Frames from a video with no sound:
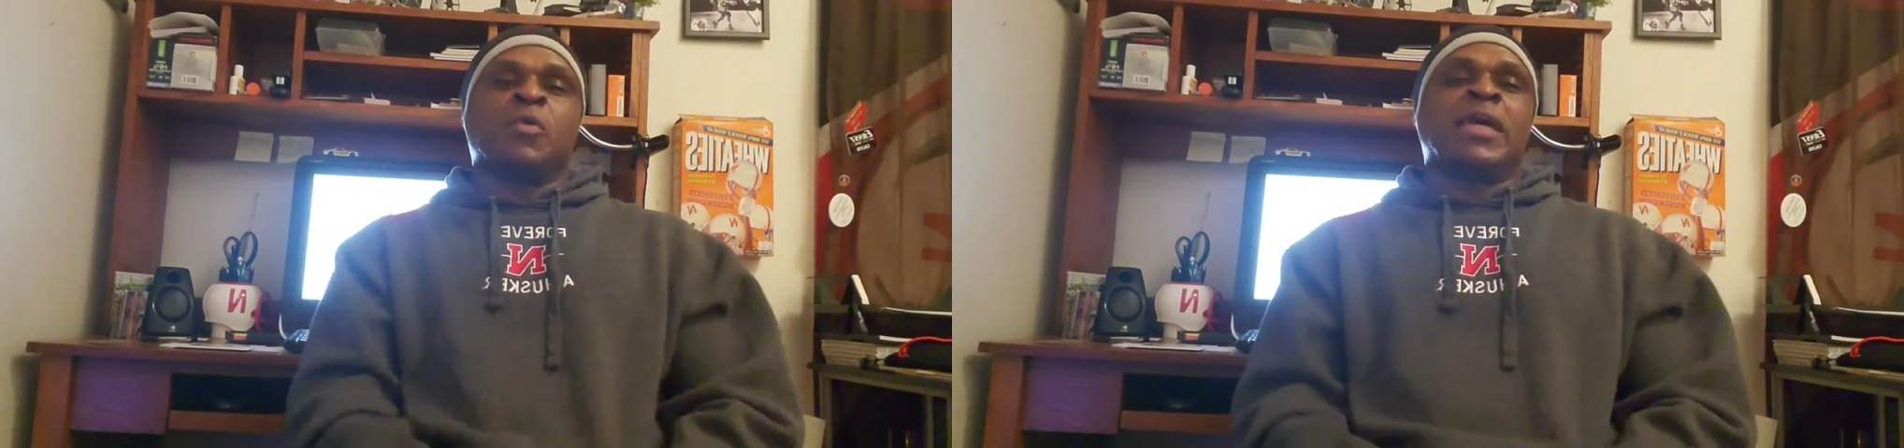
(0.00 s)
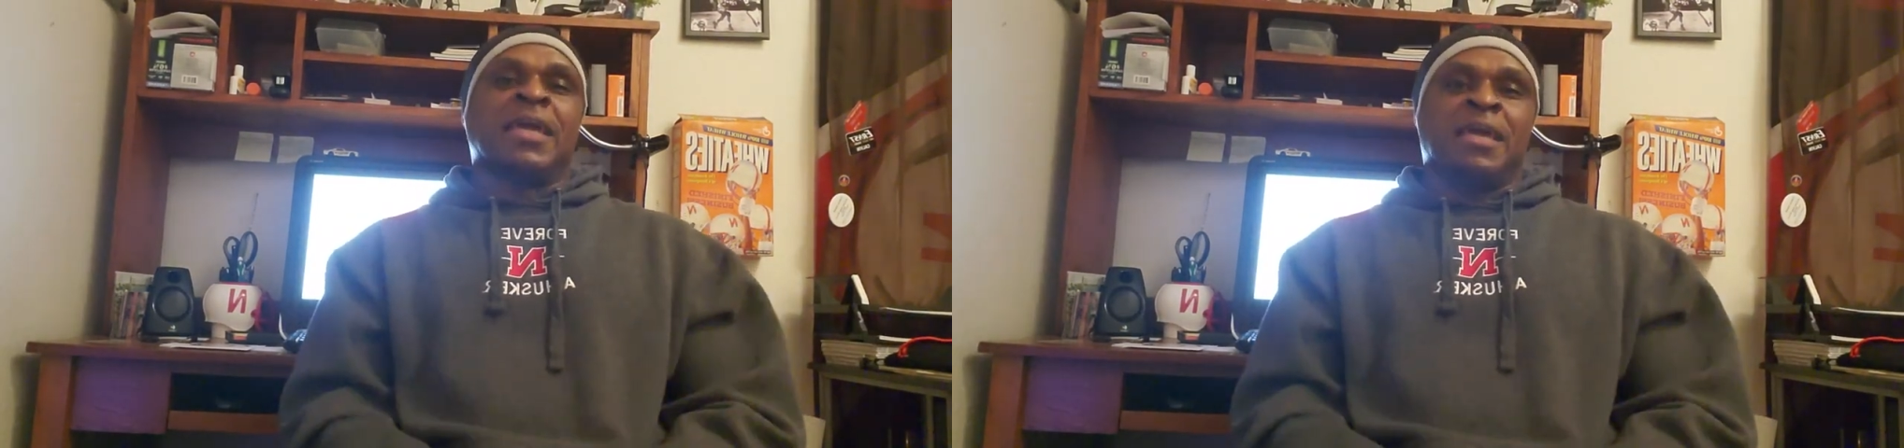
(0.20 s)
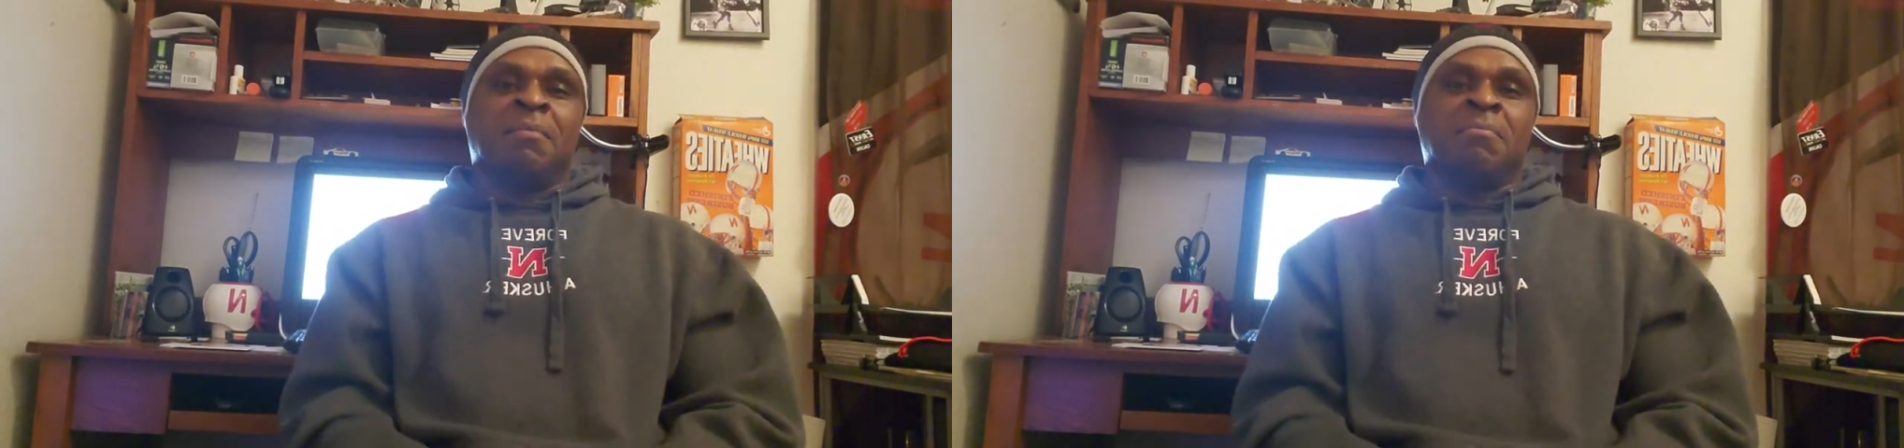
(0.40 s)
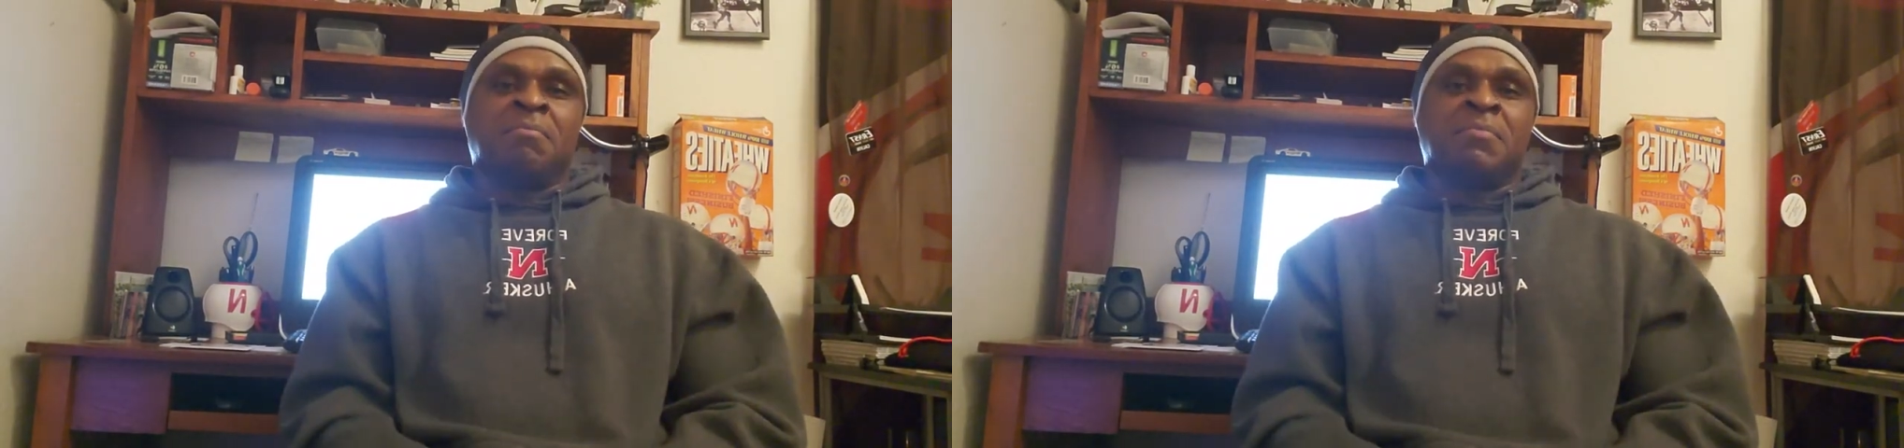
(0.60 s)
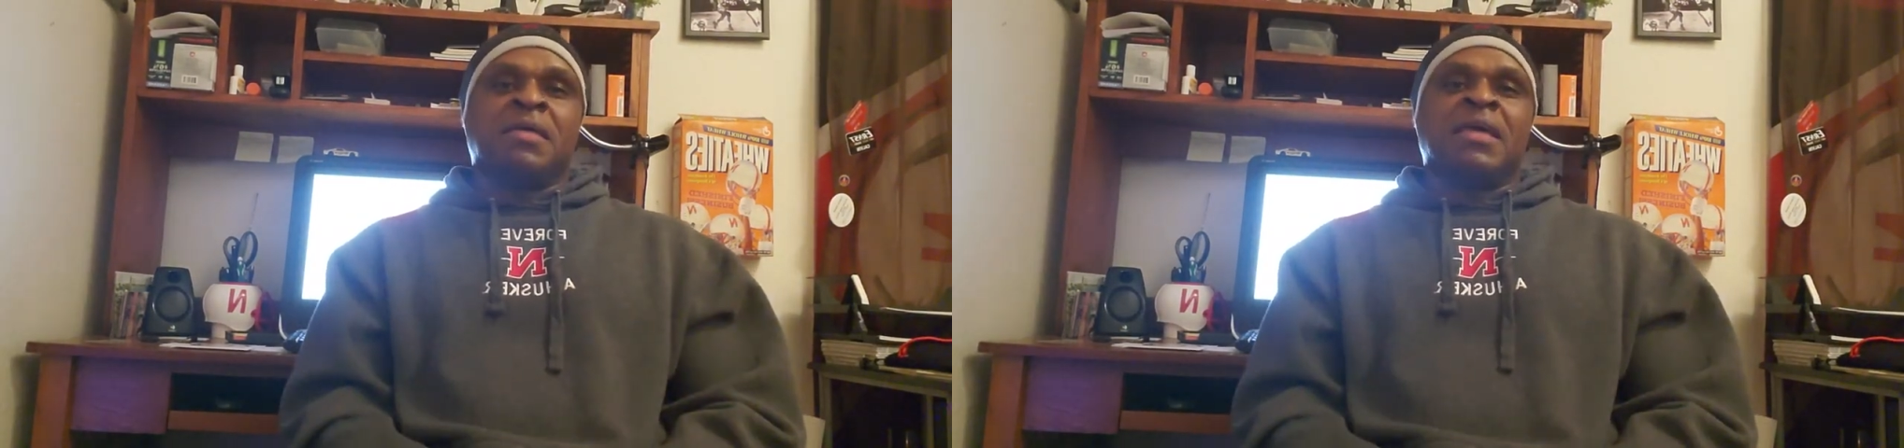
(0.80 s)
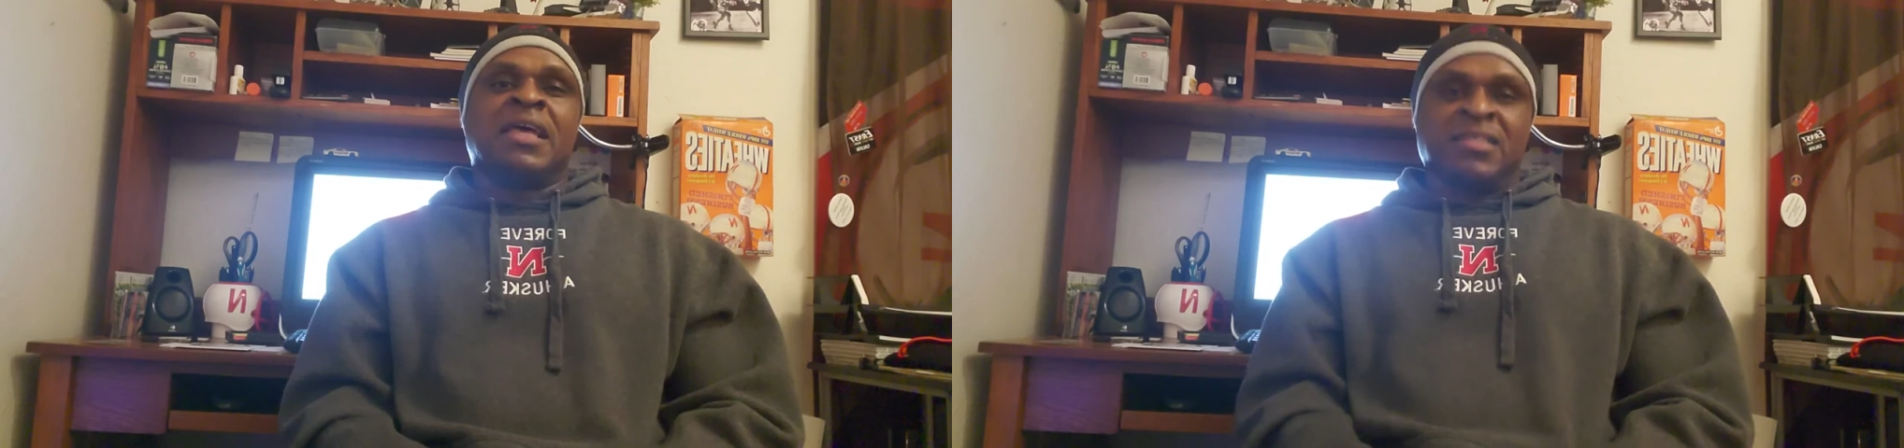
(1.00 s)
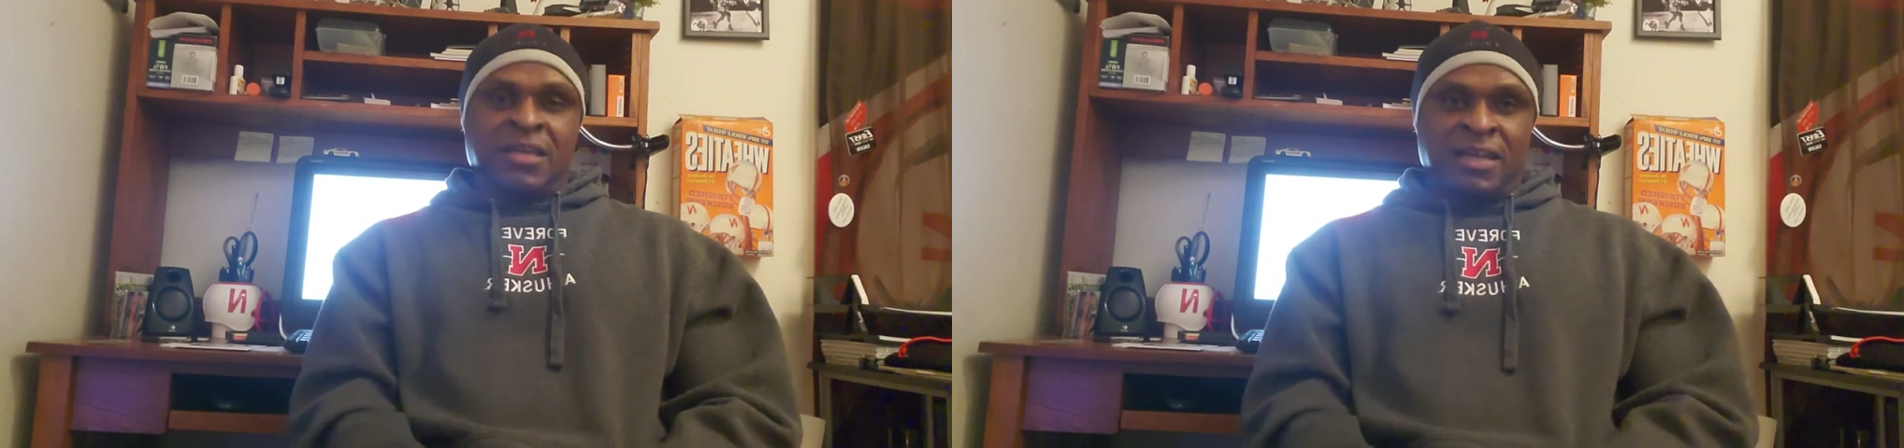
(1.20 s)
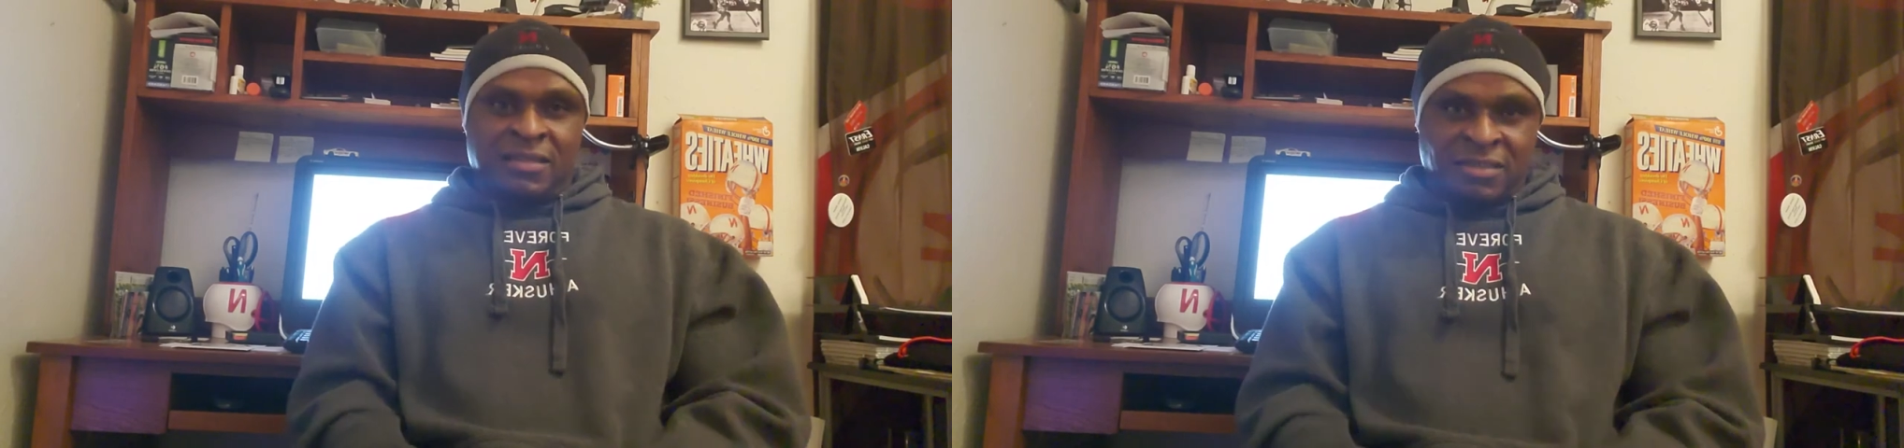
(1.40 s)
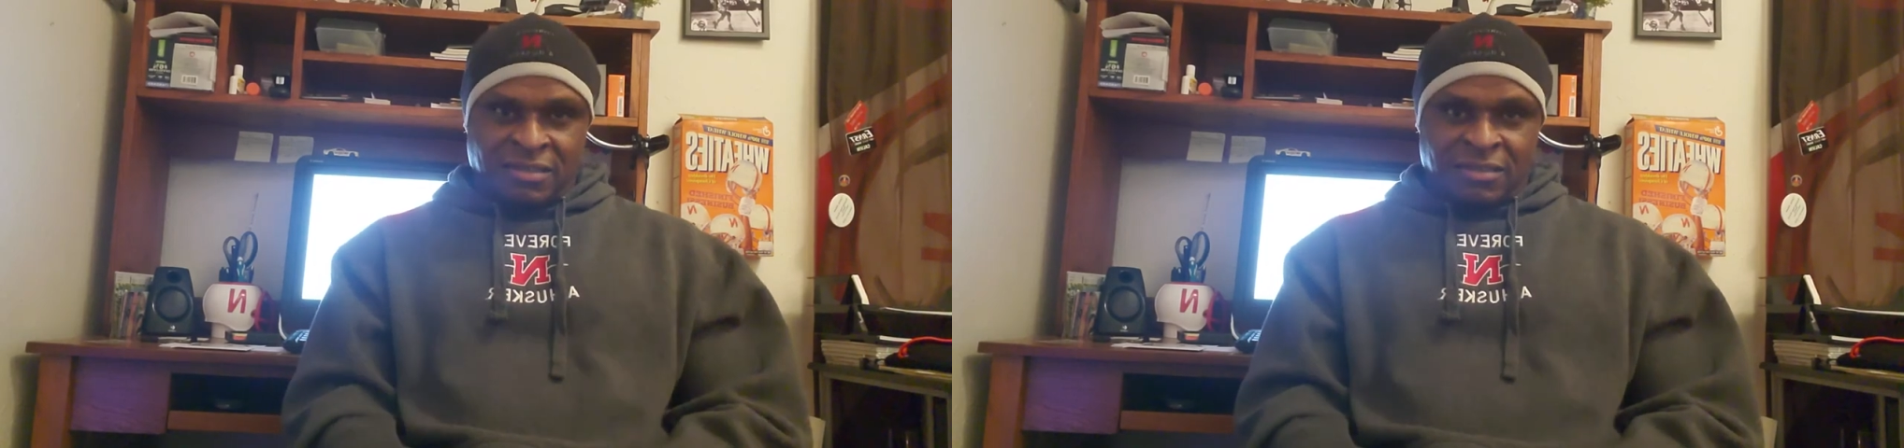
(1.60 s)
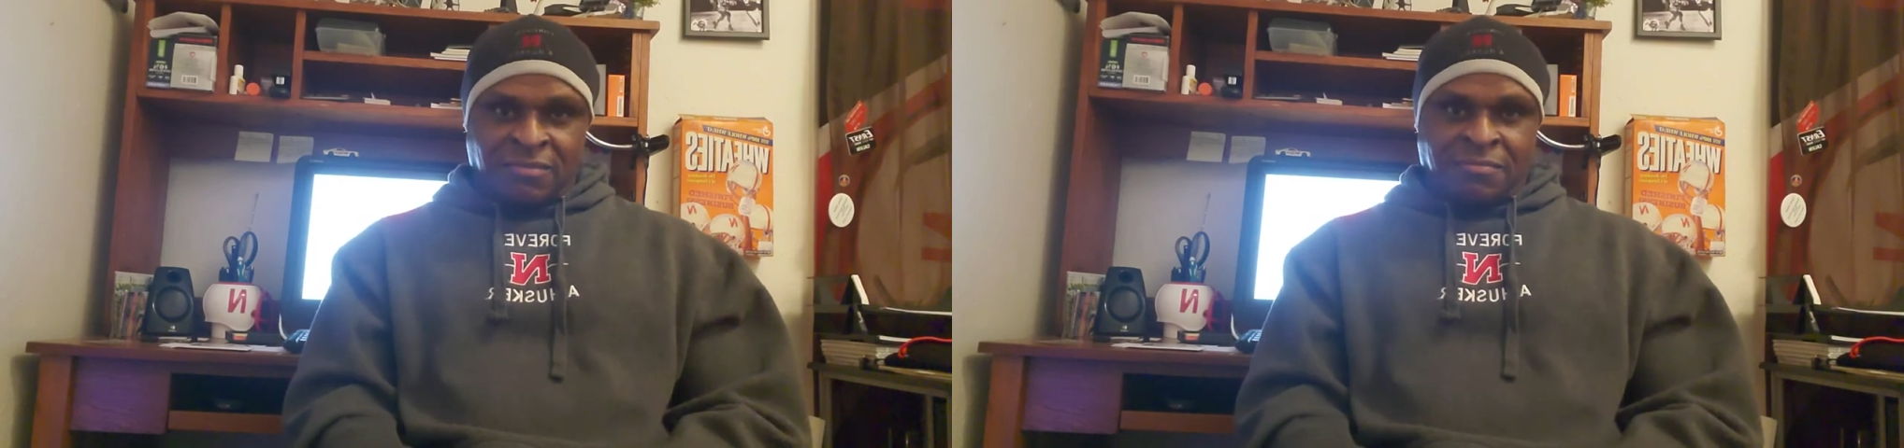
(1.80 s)
game as a
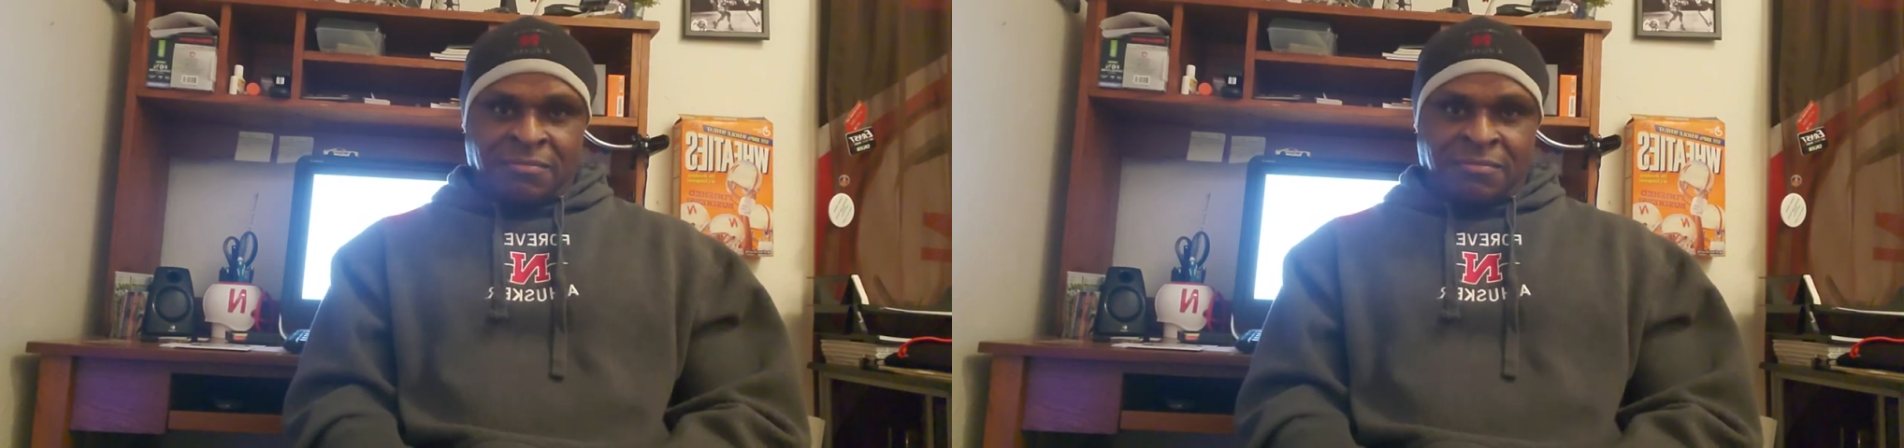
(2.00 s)
Husker.